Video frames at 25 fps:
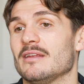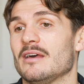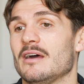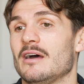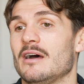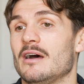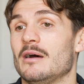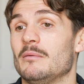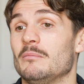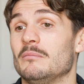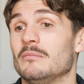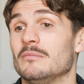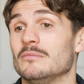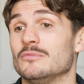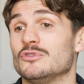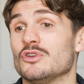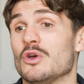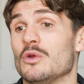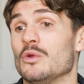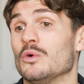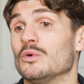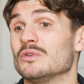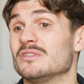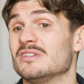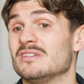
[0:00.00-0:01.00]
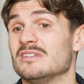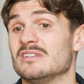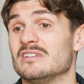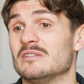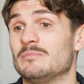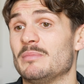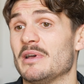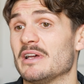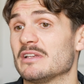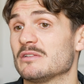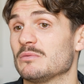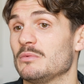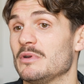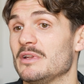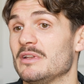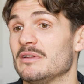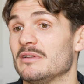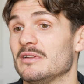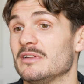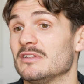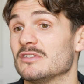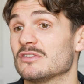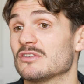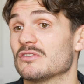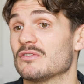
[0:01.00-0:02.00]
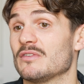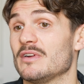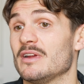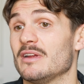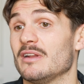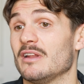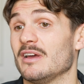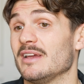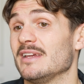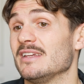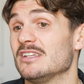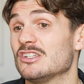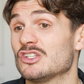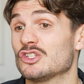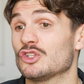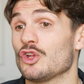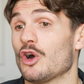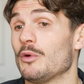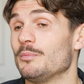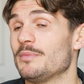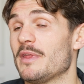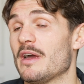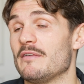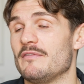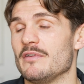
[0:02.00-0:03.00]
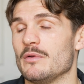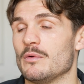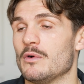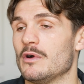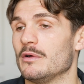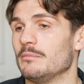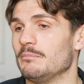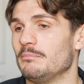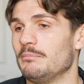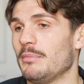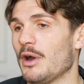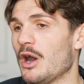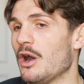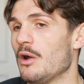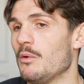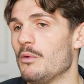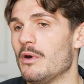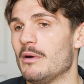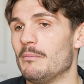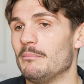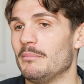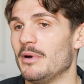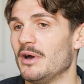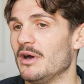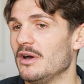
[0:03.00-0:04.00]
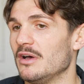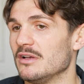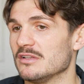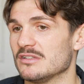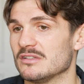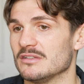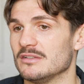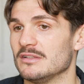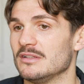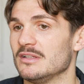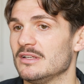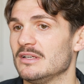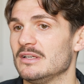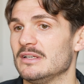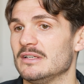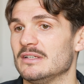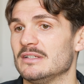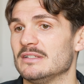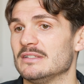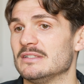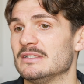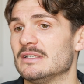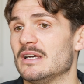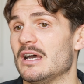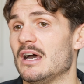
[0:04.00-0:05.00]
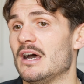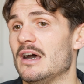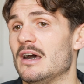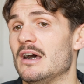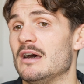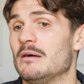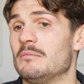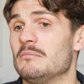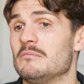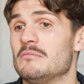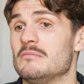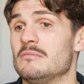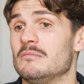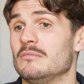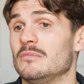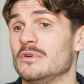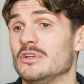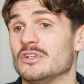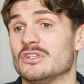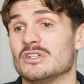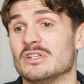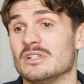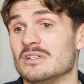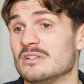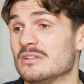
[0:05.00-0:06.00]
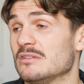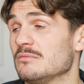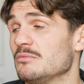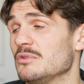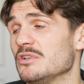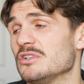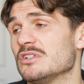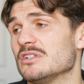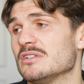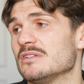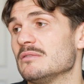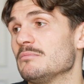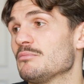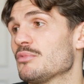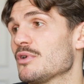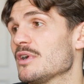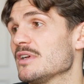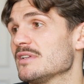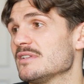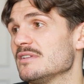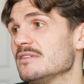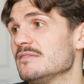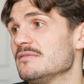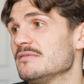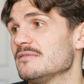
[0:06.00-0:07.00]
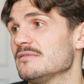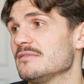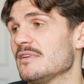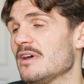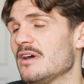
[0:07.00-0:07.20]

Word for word: Um, Joe Laws is his best win on his career. Like he stopped everyone bar one person, um, which is which is impressive.